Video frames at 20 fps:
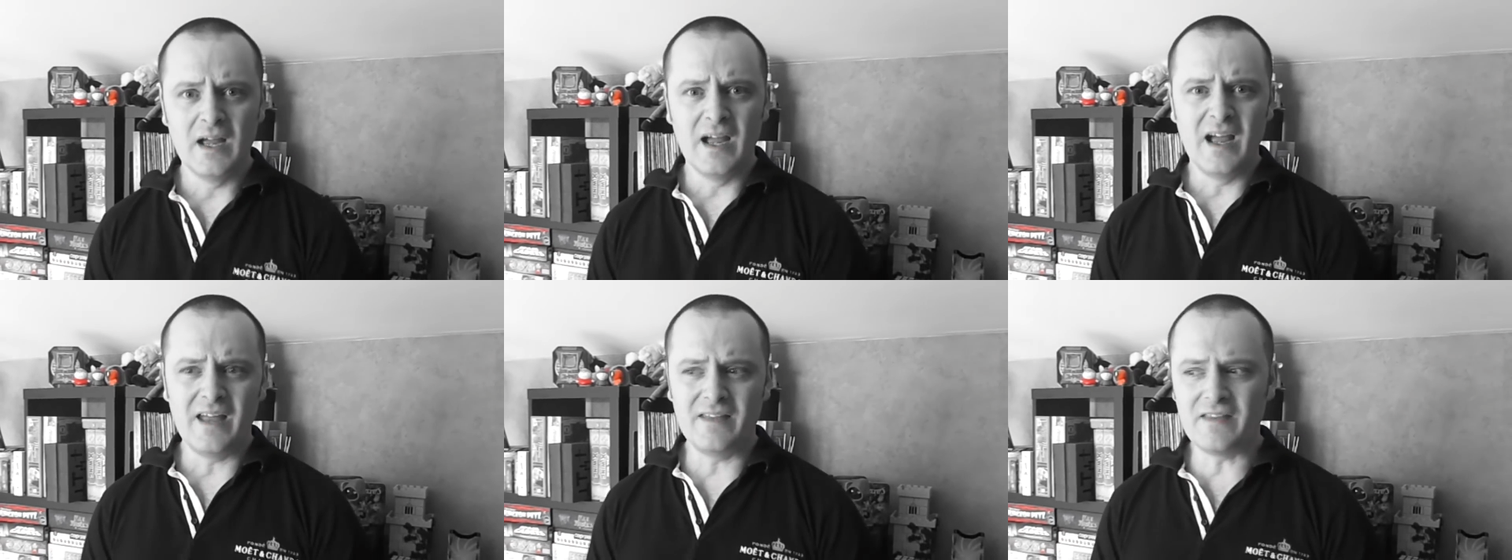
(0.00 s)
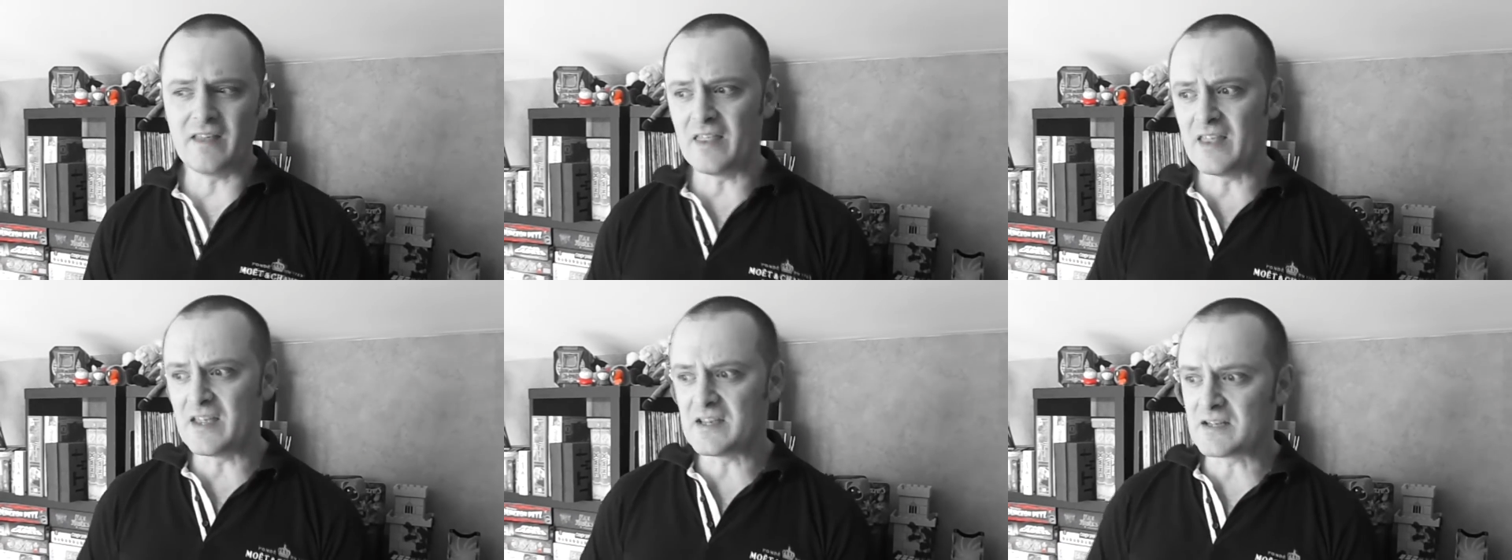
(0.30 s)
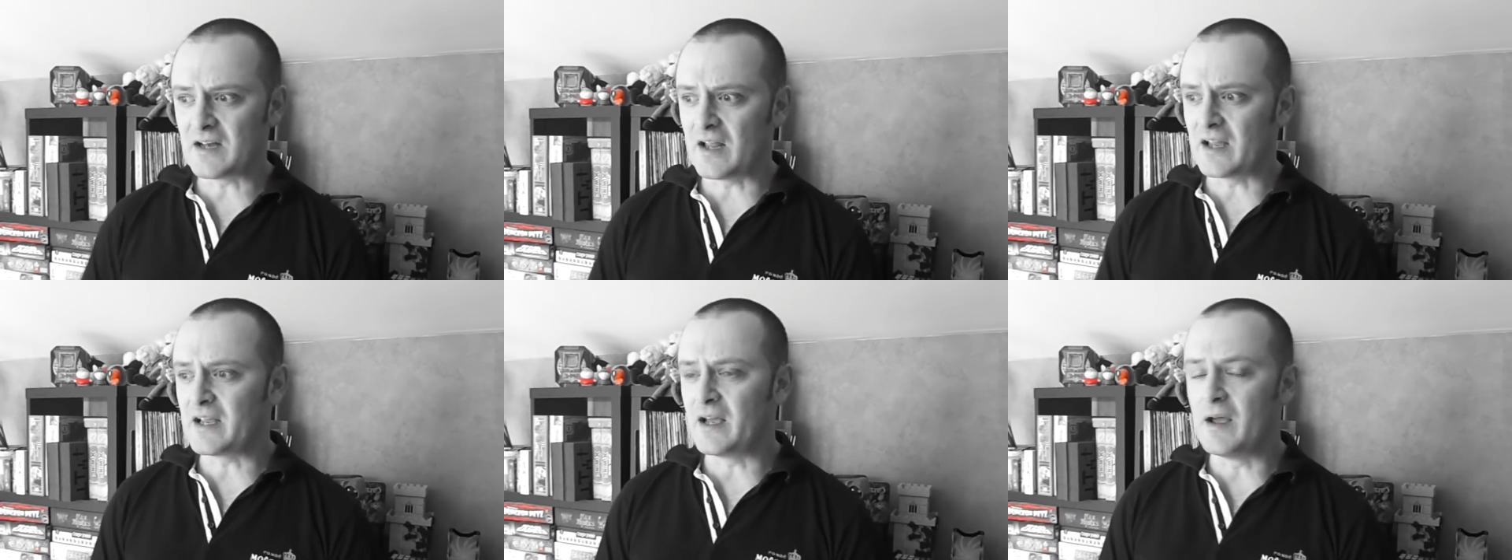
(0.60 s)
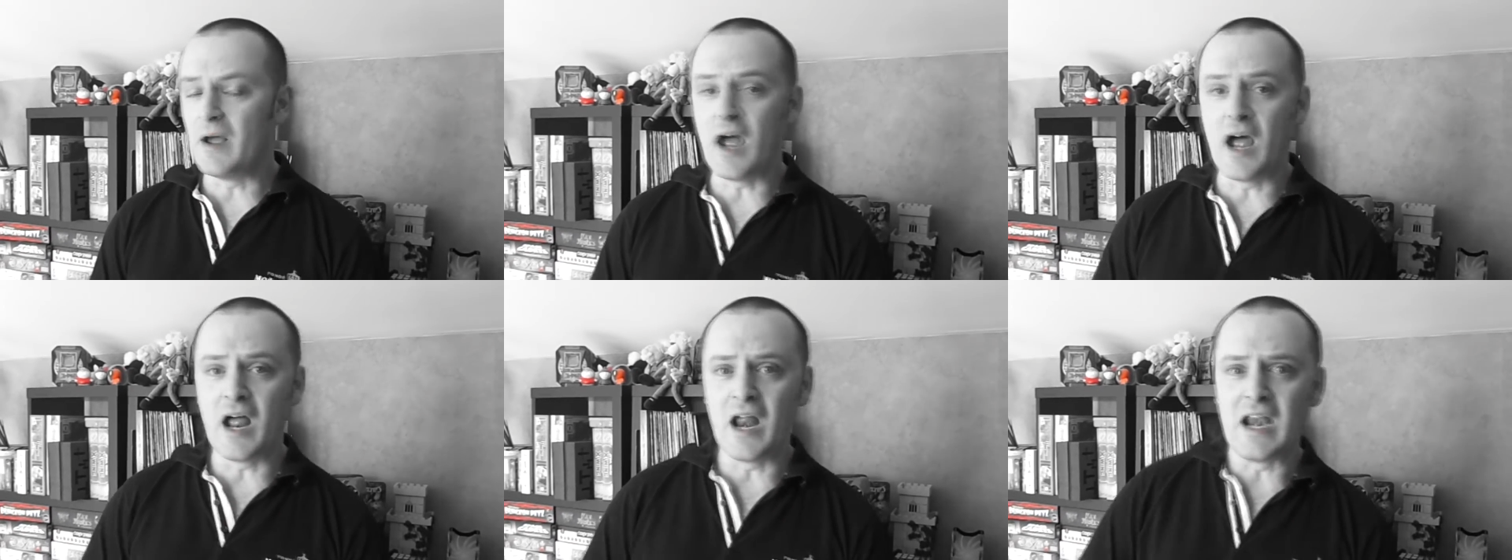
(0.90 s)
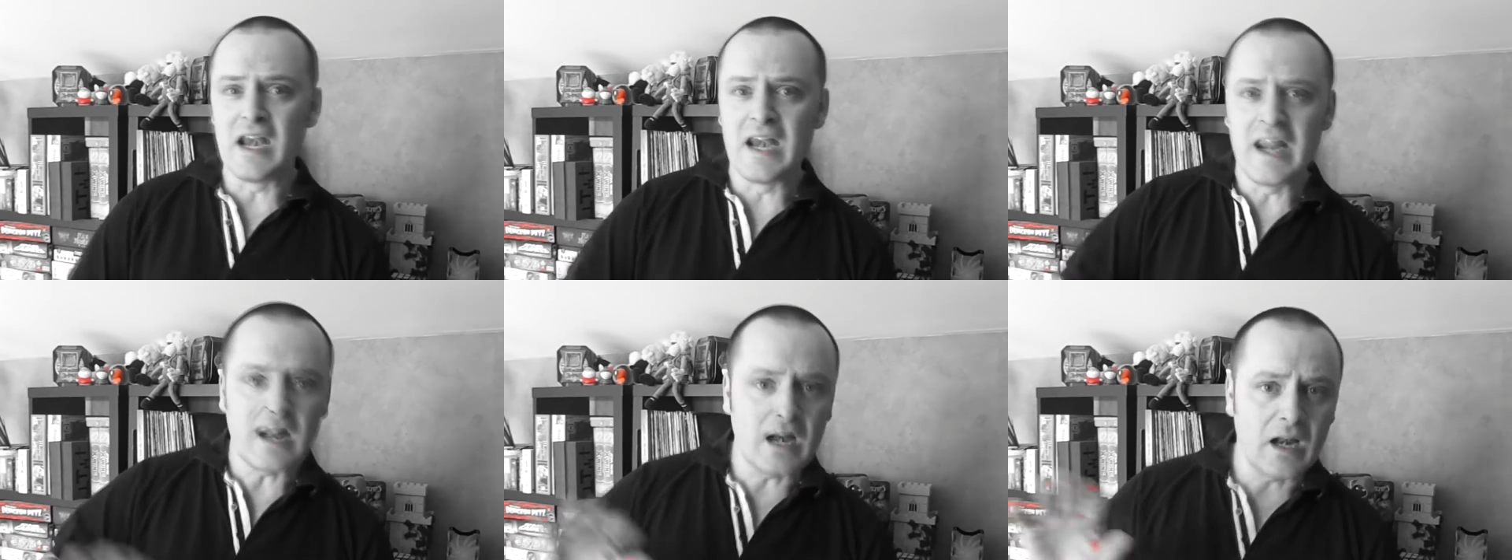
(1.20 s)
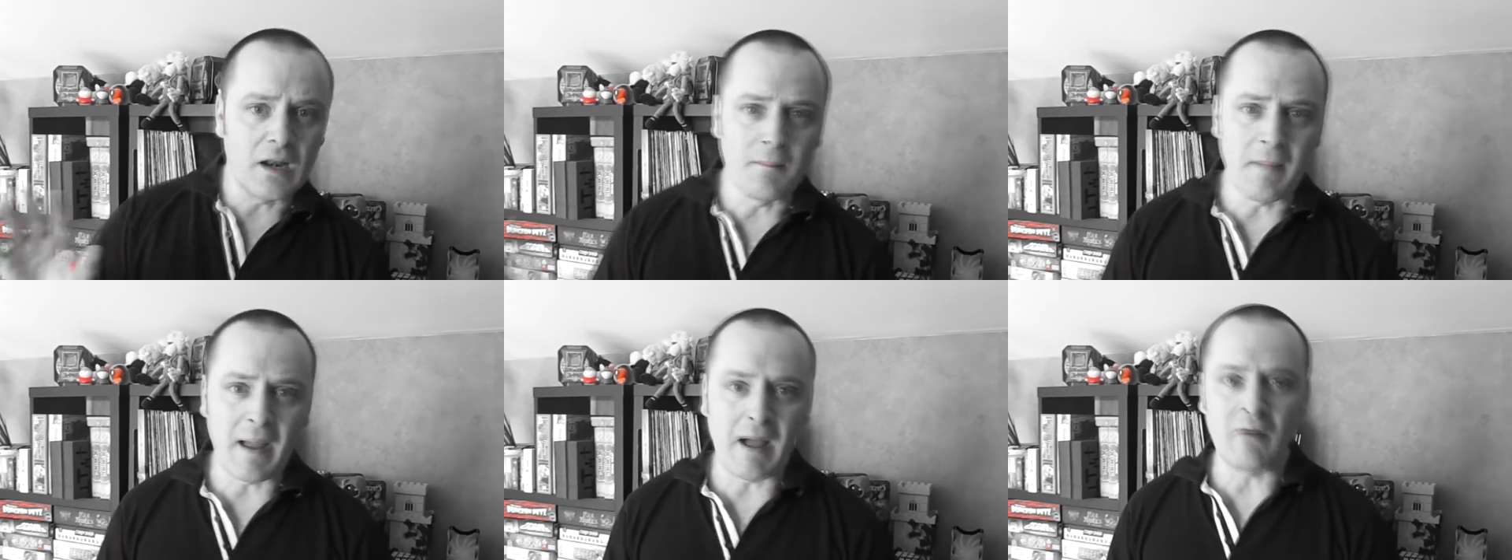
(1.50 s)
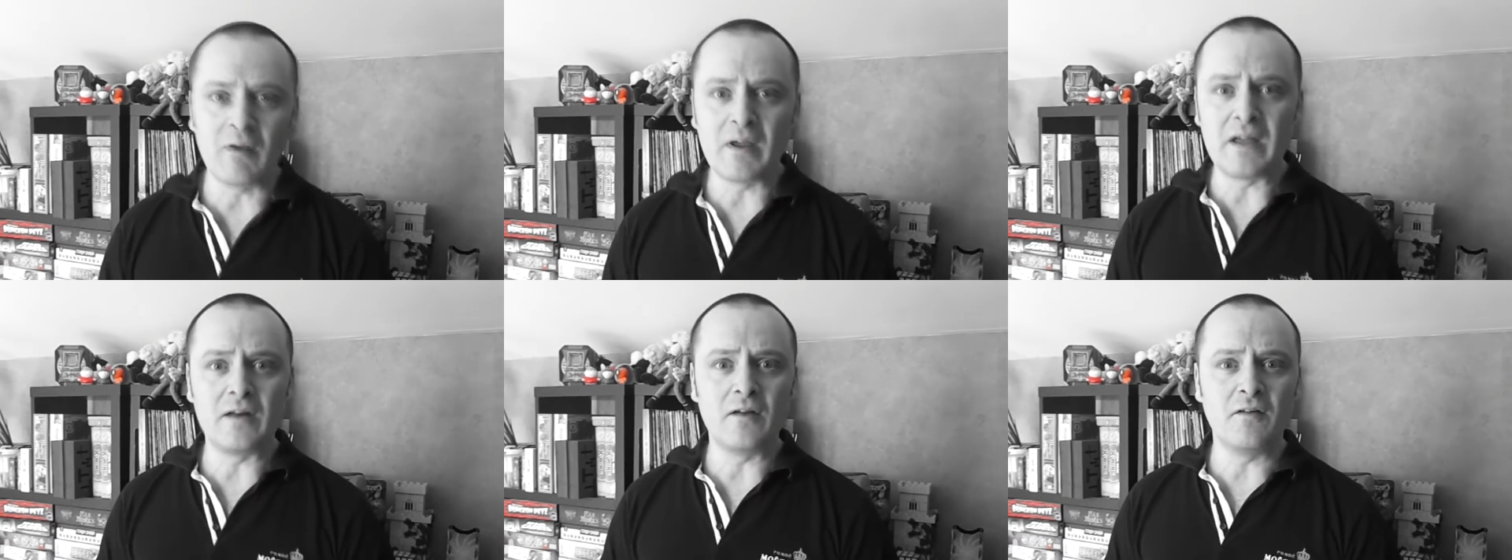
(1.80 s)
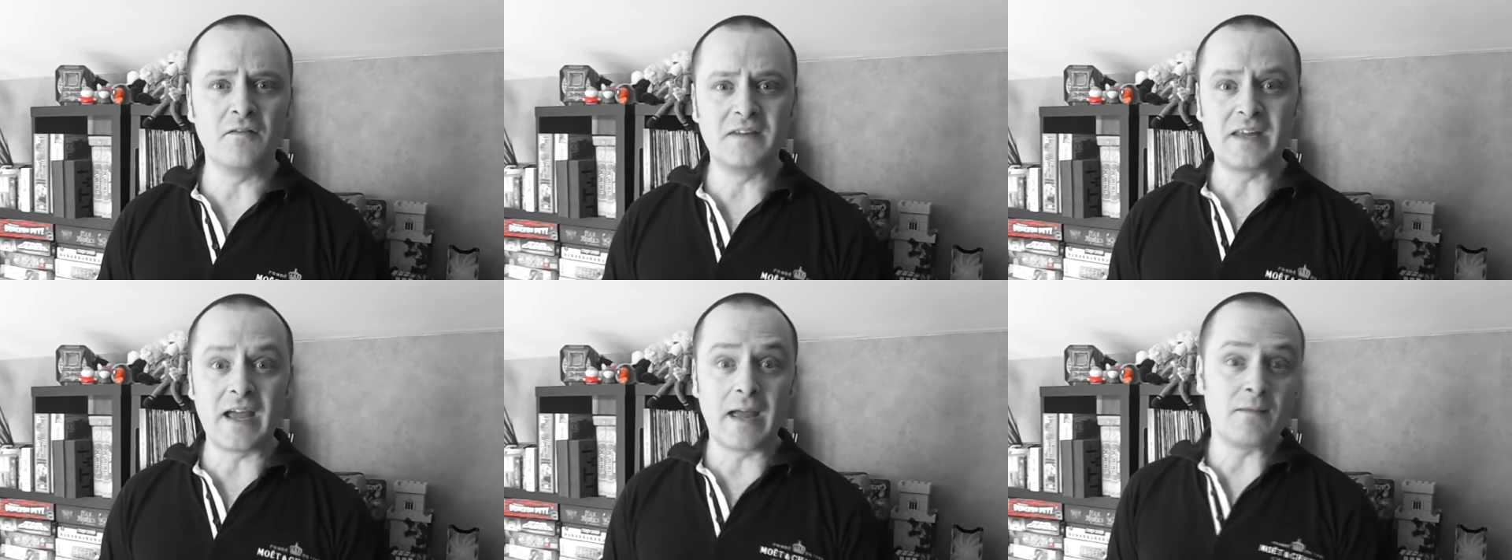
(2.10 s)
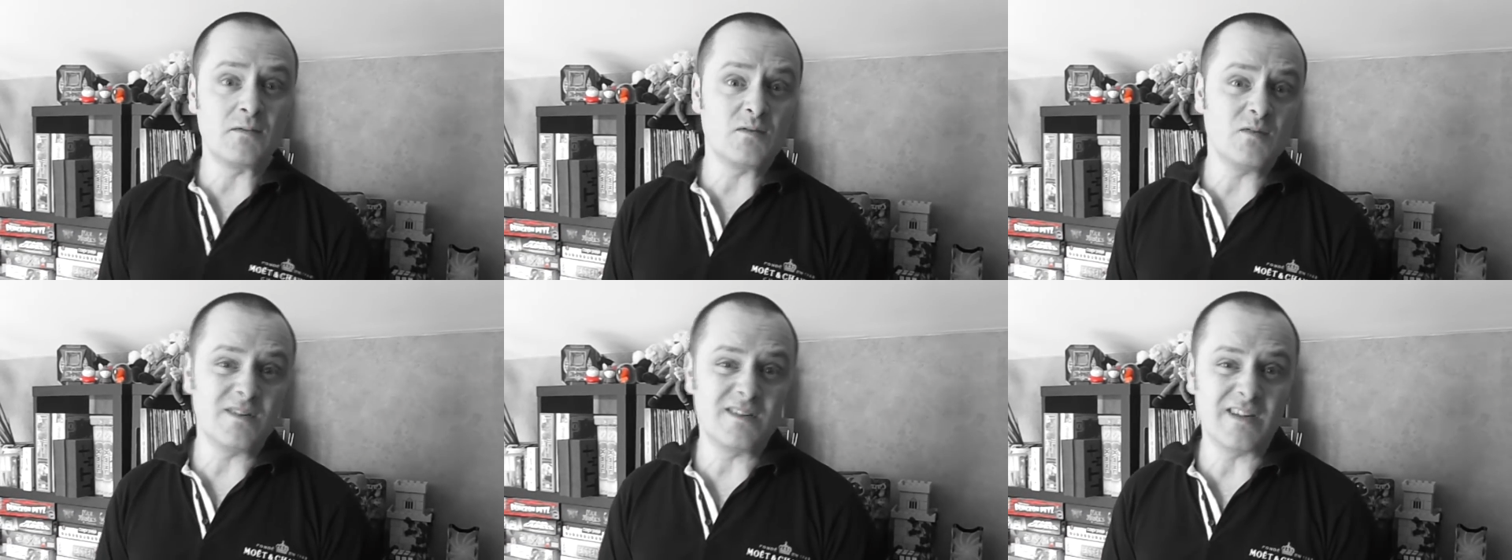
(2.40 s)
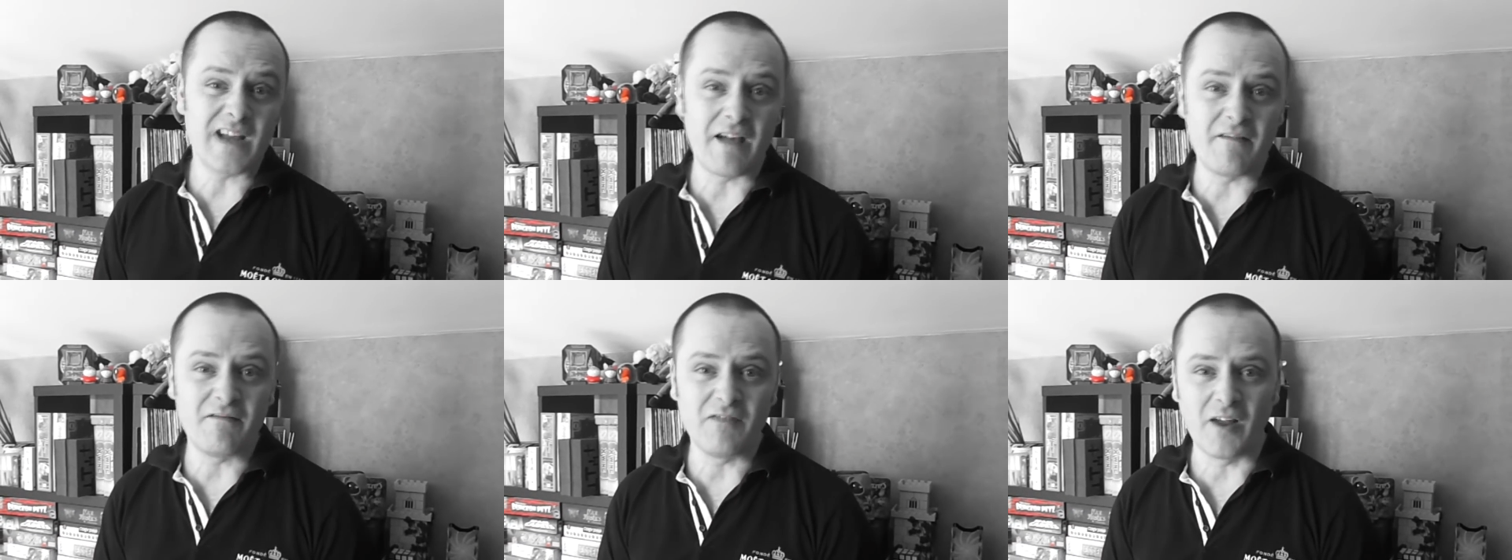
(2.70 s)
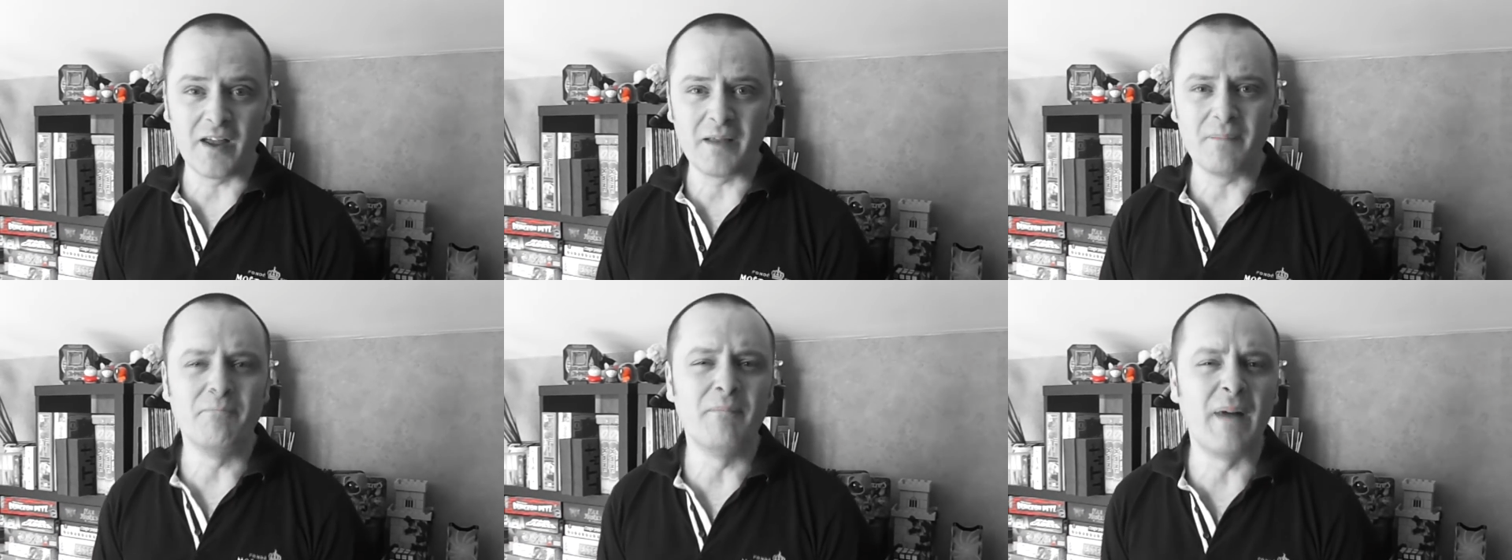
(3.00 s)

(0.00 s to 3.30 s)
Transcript: And then there's like a little mountain of games which have like